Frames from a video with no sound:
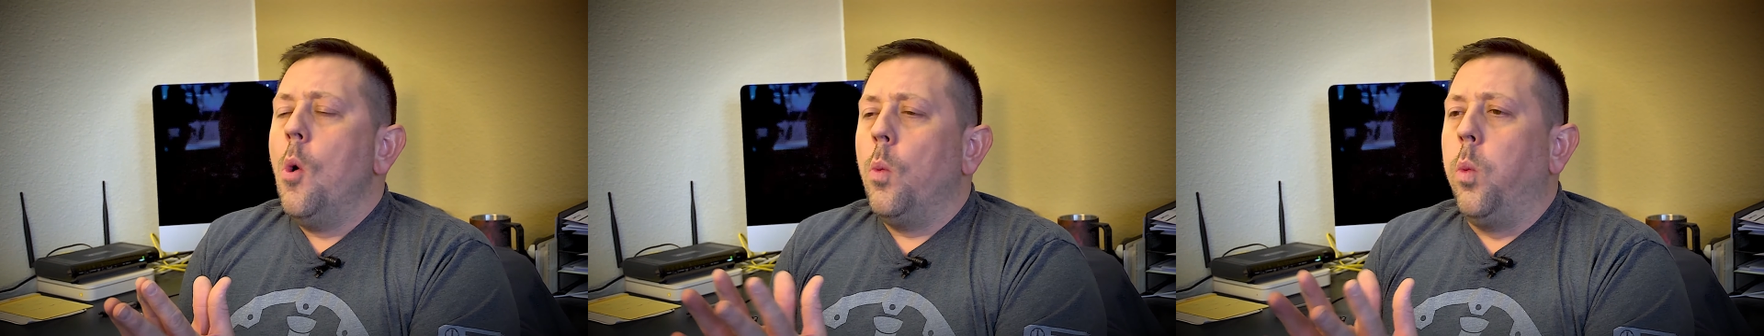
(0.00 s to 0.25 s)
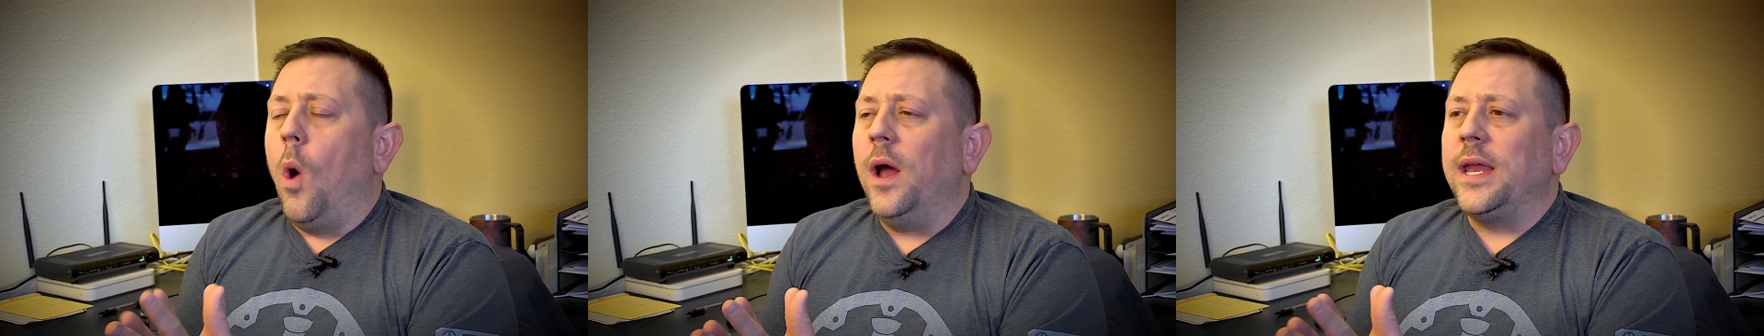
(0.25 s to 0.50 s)

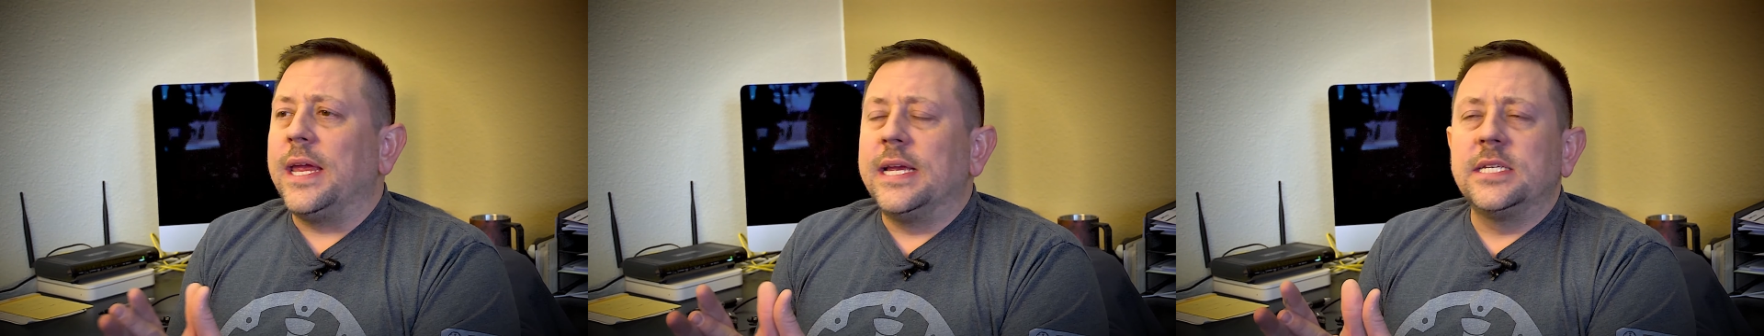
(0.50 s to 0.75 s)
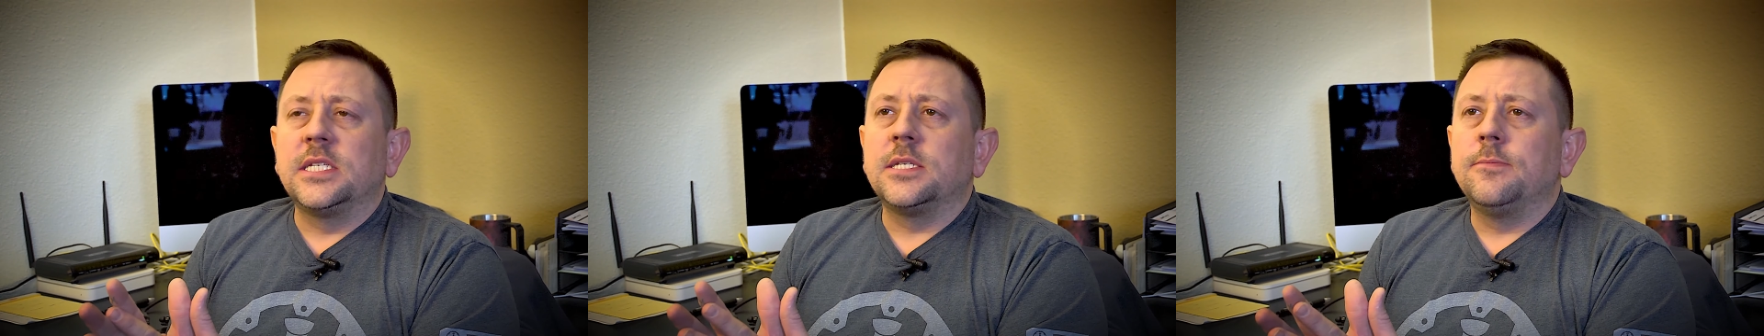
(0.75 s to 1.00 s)
One
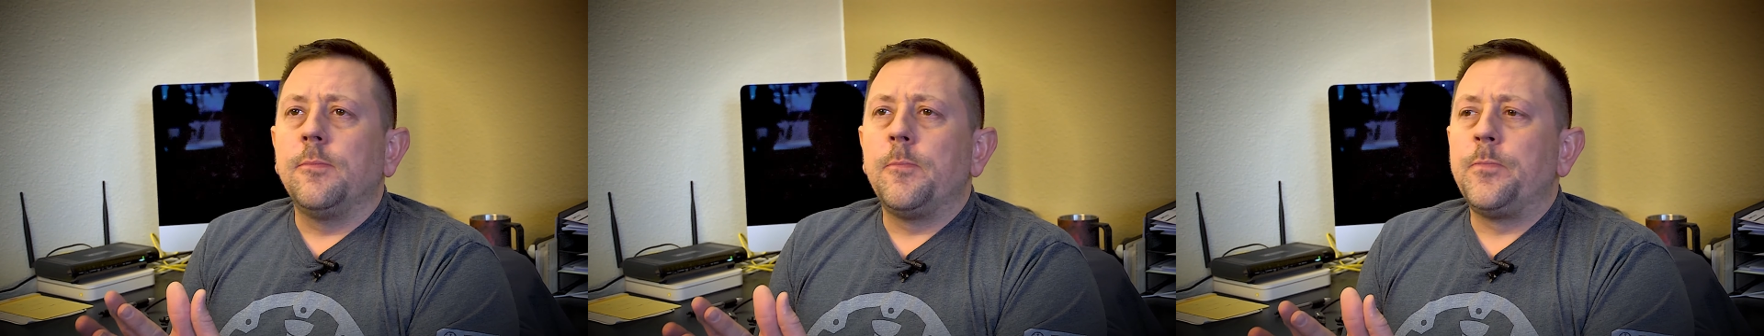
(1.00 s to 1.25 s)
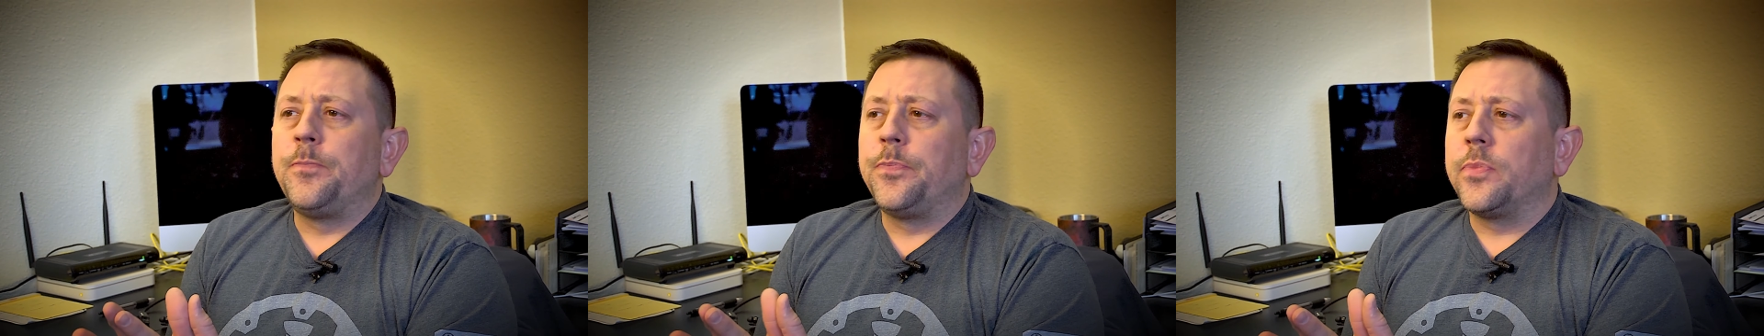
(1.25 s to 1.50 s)
is,
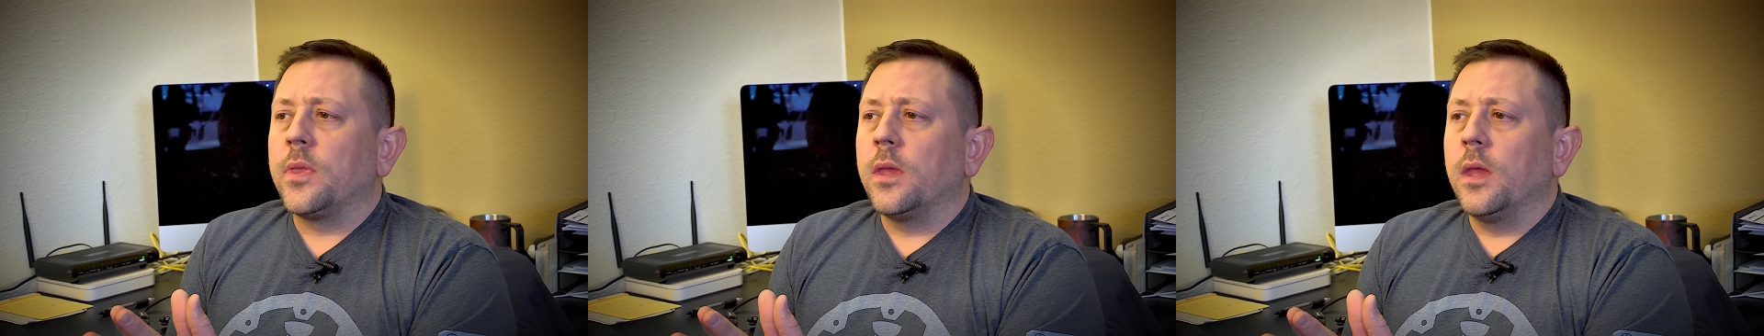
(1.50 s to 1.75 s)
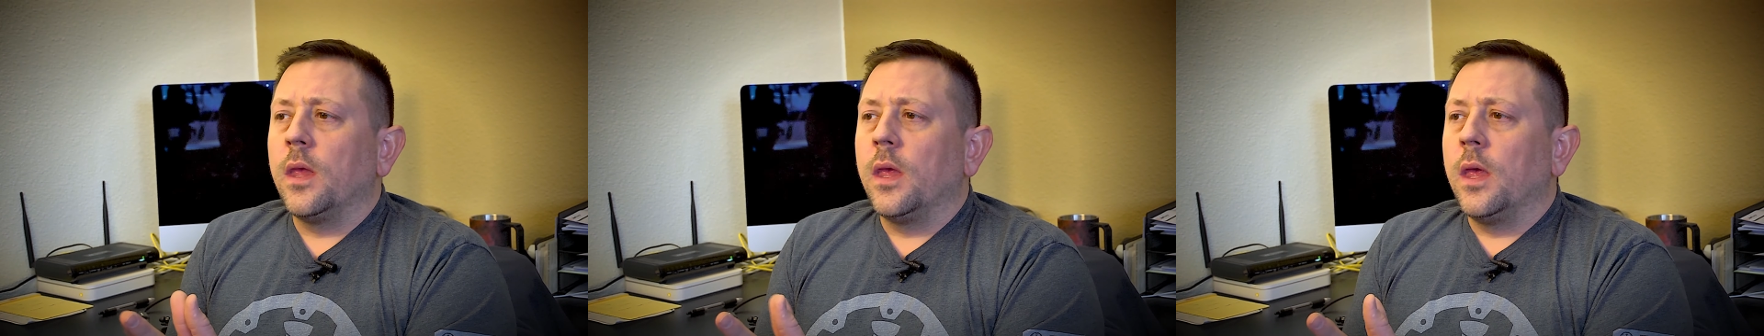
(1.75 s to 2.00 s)

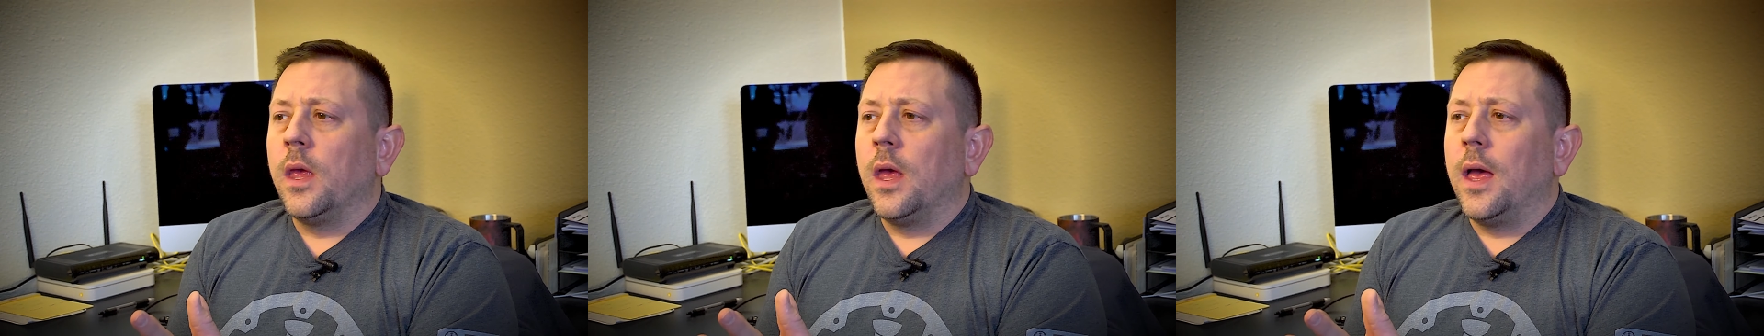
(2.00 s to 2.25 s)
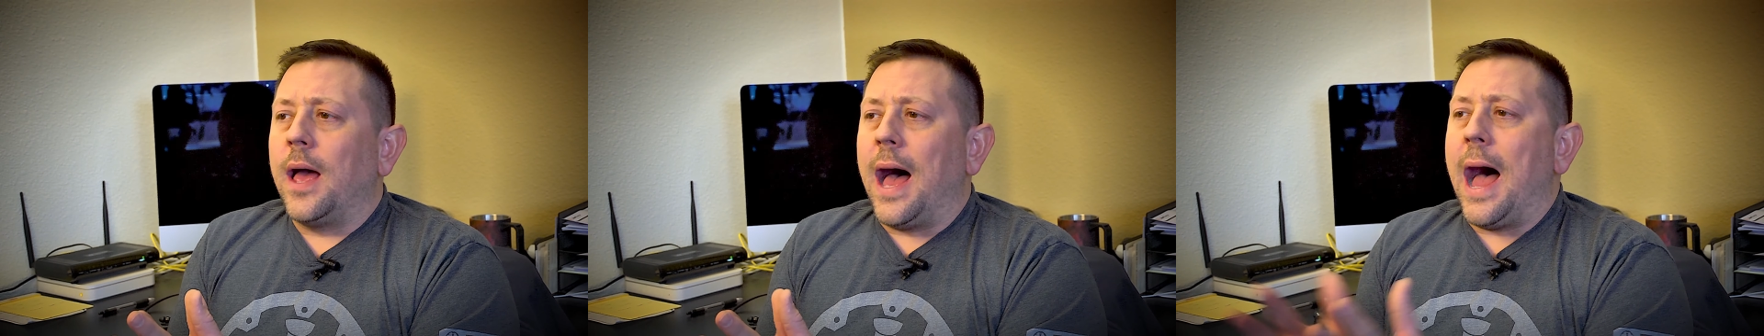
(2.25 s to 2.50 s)

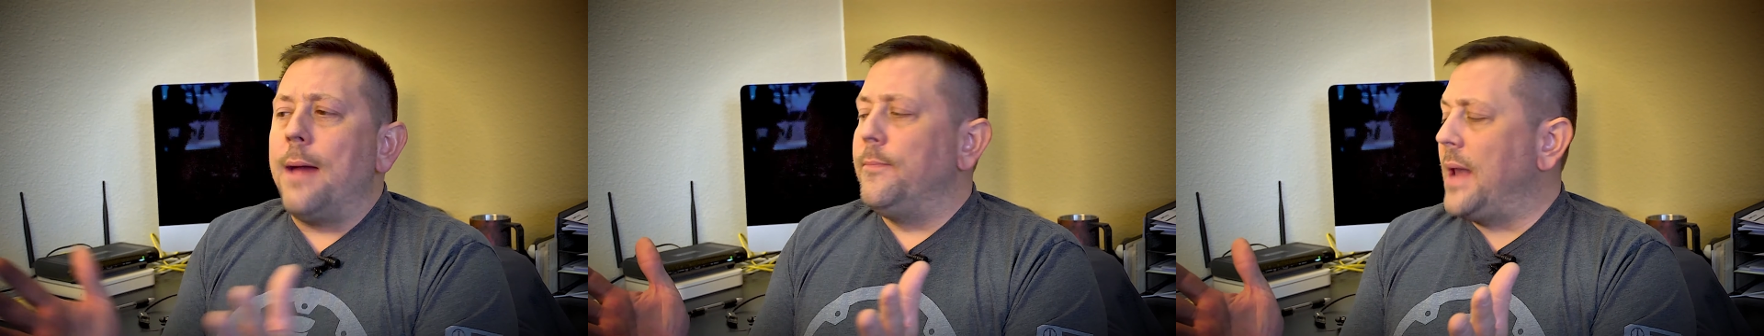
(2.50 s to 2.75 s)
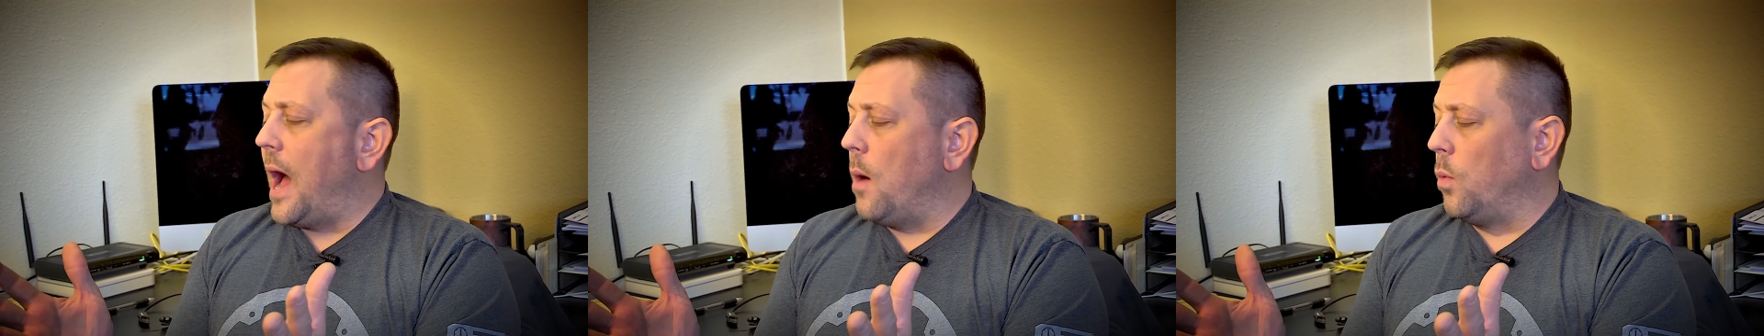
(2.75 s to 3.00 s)

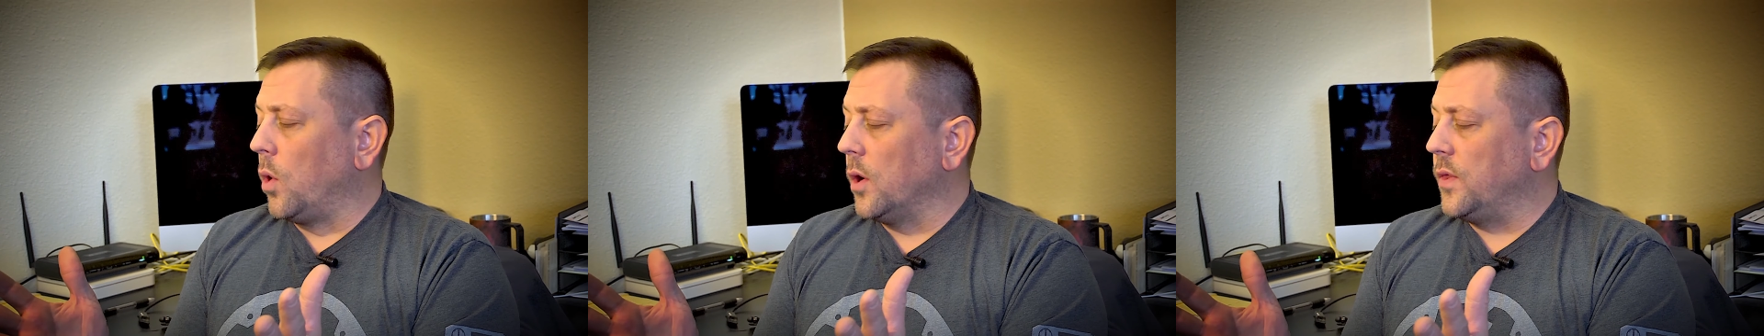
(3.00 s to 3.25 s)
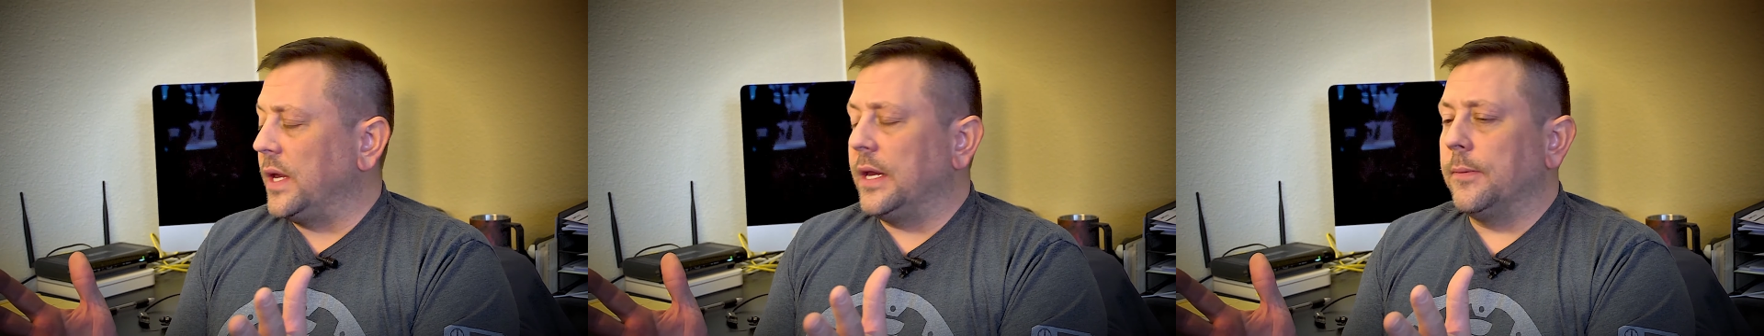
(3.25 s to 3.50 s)
I'm not
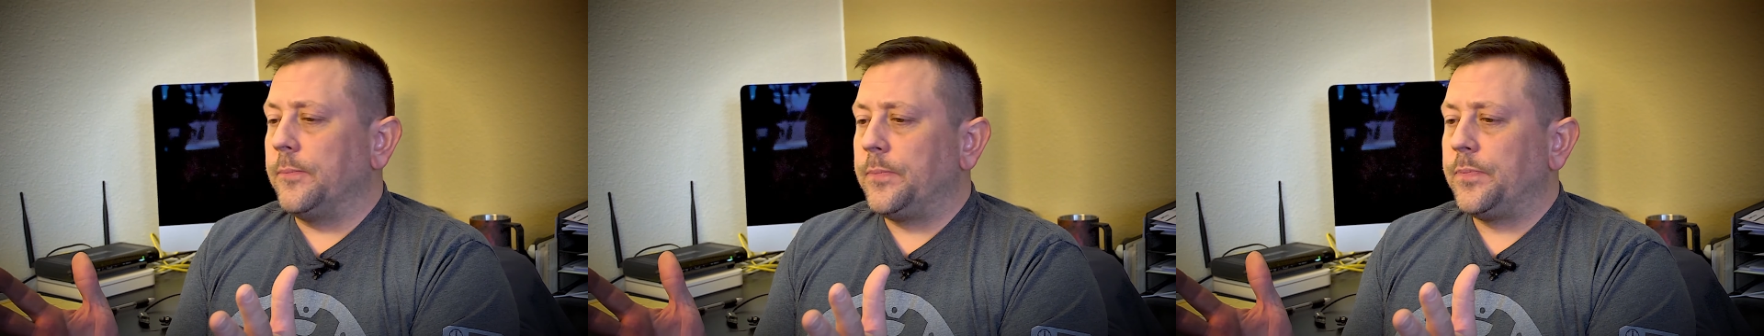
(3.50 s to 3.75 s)
worthy,